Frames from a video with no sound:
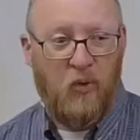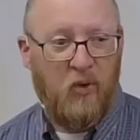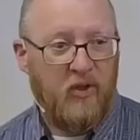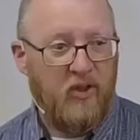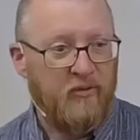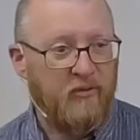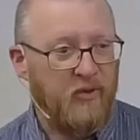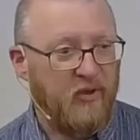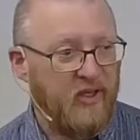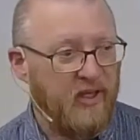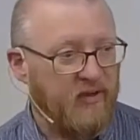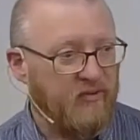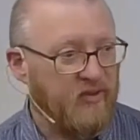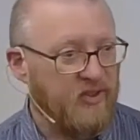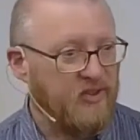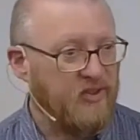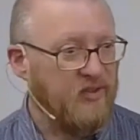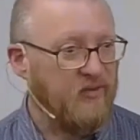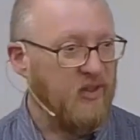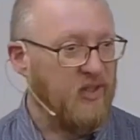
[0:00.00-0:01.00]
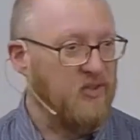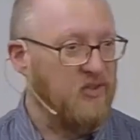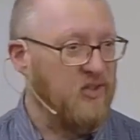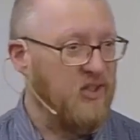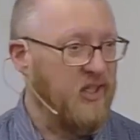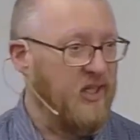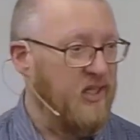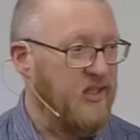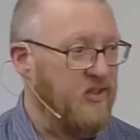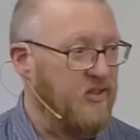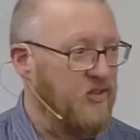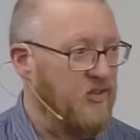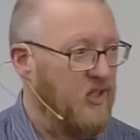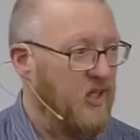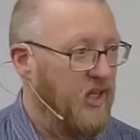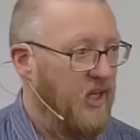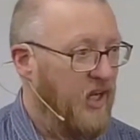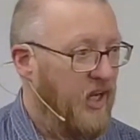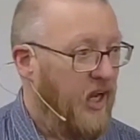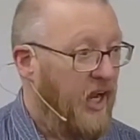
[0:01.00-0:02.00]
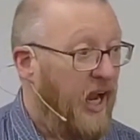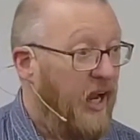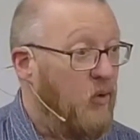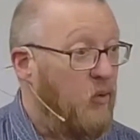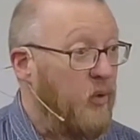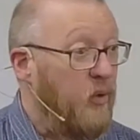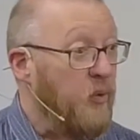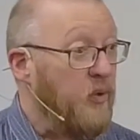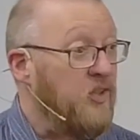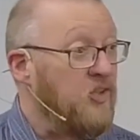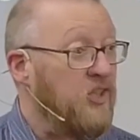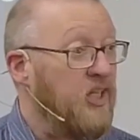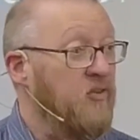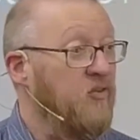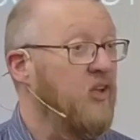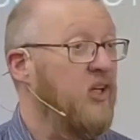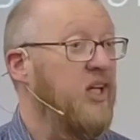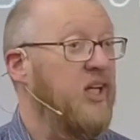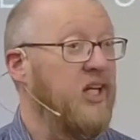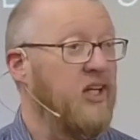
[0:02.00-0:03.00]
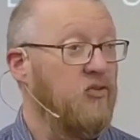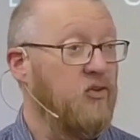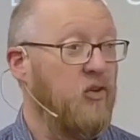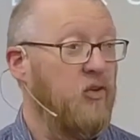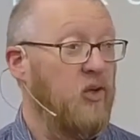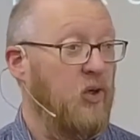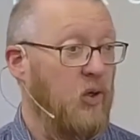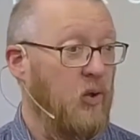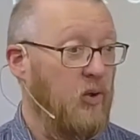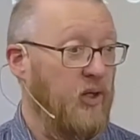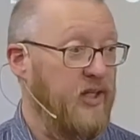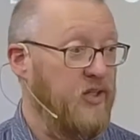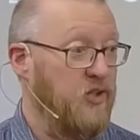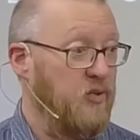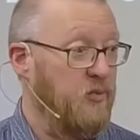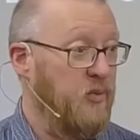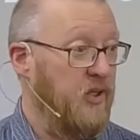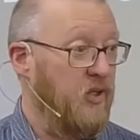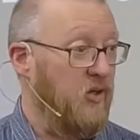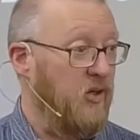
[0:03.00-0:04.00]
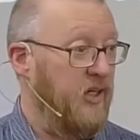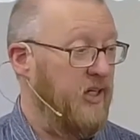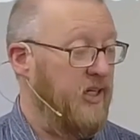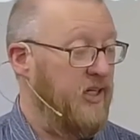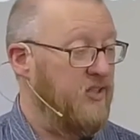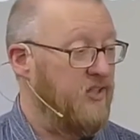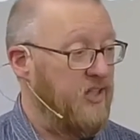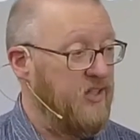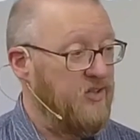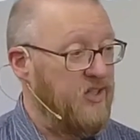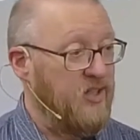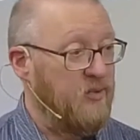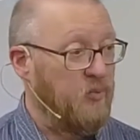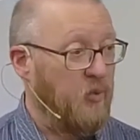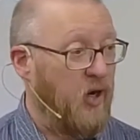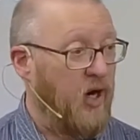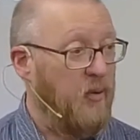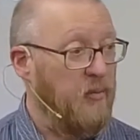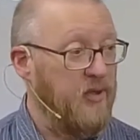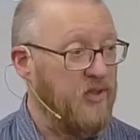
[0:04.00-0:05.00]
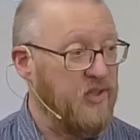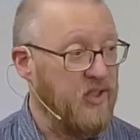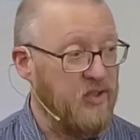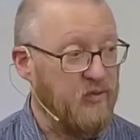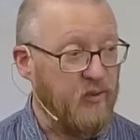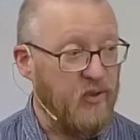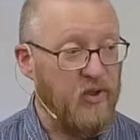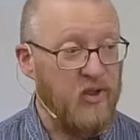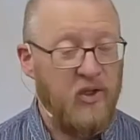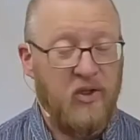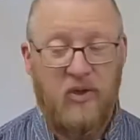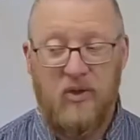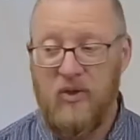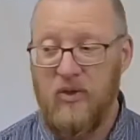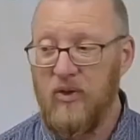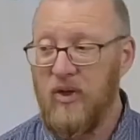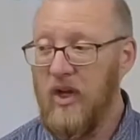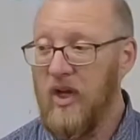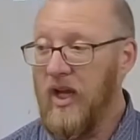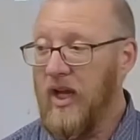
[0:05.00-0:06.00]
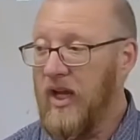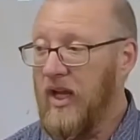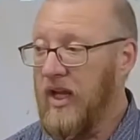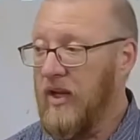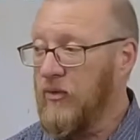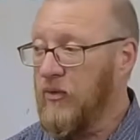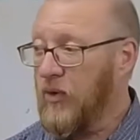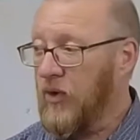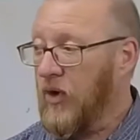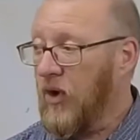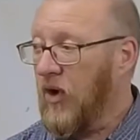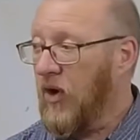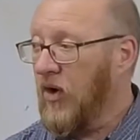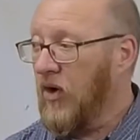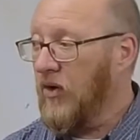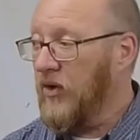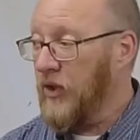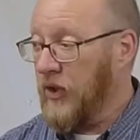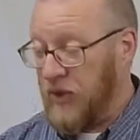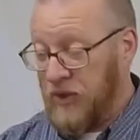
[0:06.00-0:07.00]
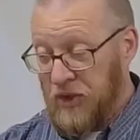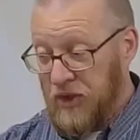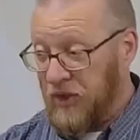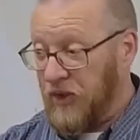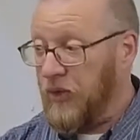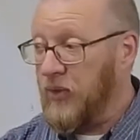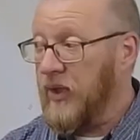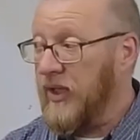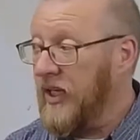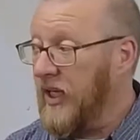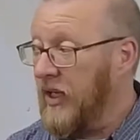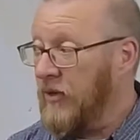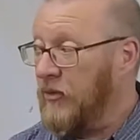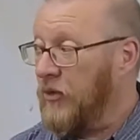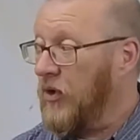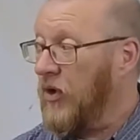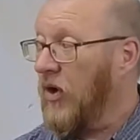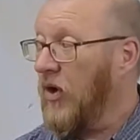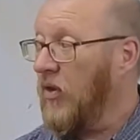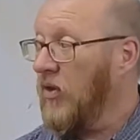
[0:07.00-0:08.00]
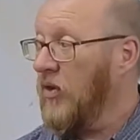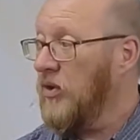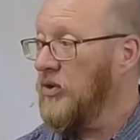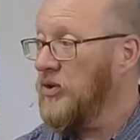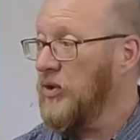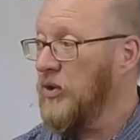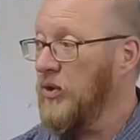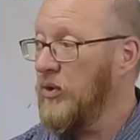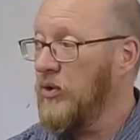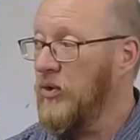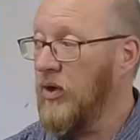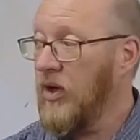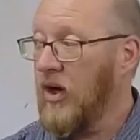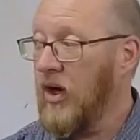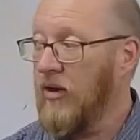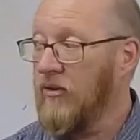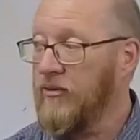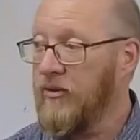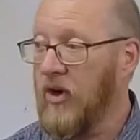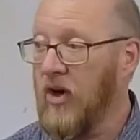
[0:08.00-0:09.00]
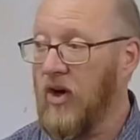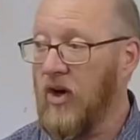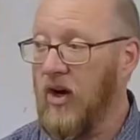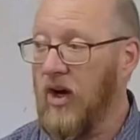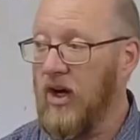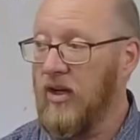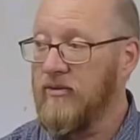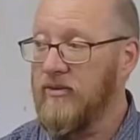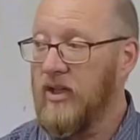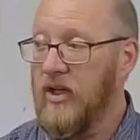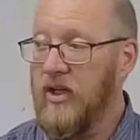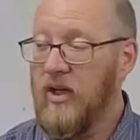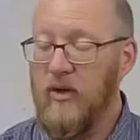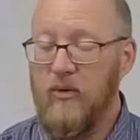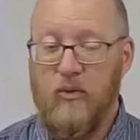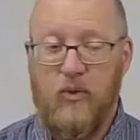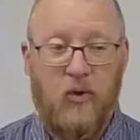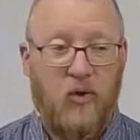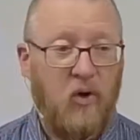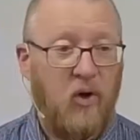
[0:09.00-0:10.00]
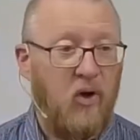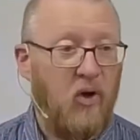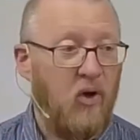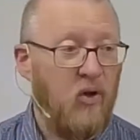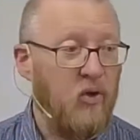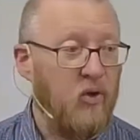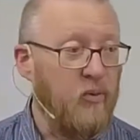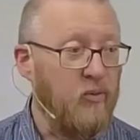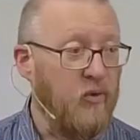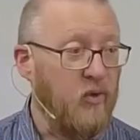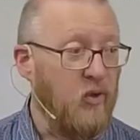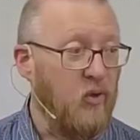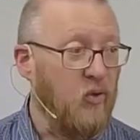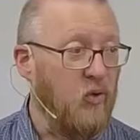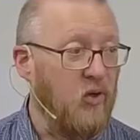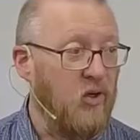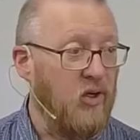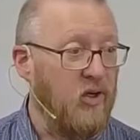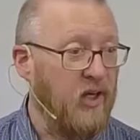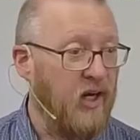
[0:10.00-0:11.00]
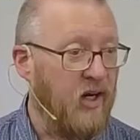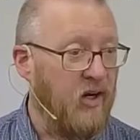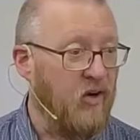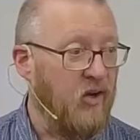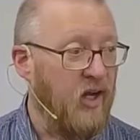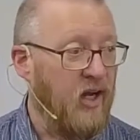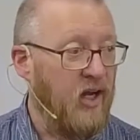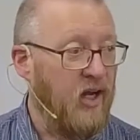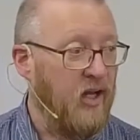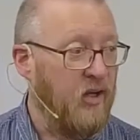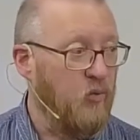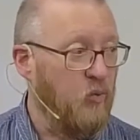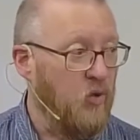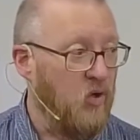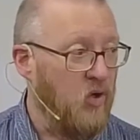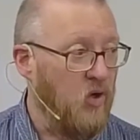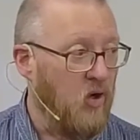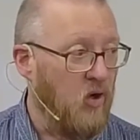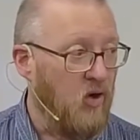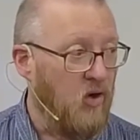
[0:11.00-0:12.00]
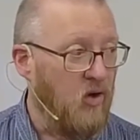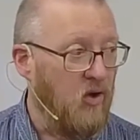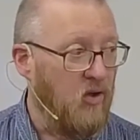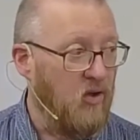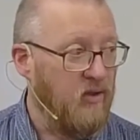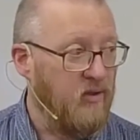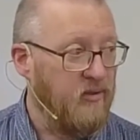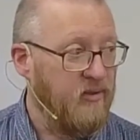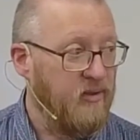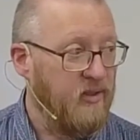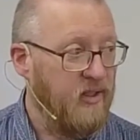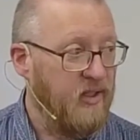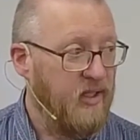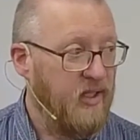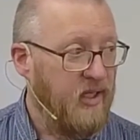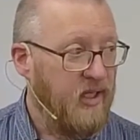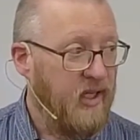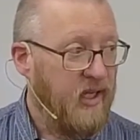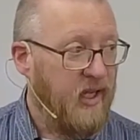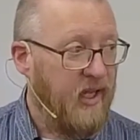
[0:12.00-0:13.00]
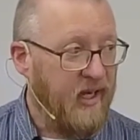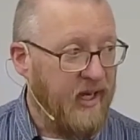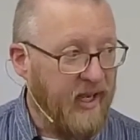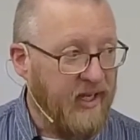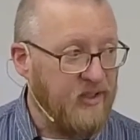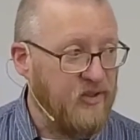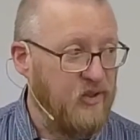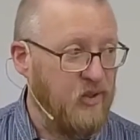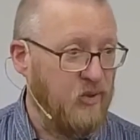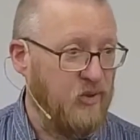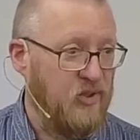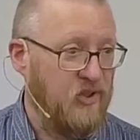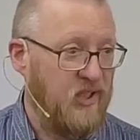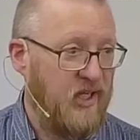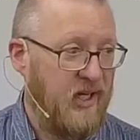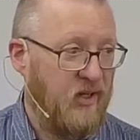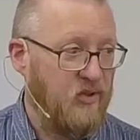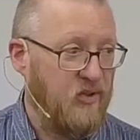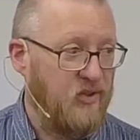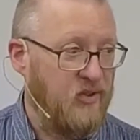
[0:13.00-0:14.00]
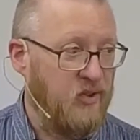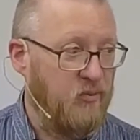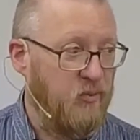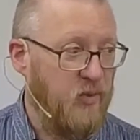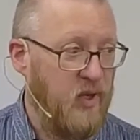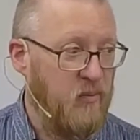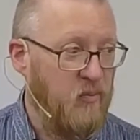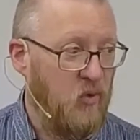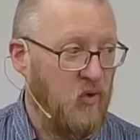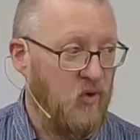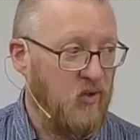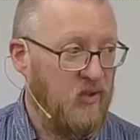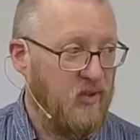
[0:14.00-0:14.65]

the forgiveness of our sins, and we receive the gift of the Holy Spirit. He says this promise is for you and for all your children and for all those who are far off, for all whom the Lord our God will call. And as those thousands of people,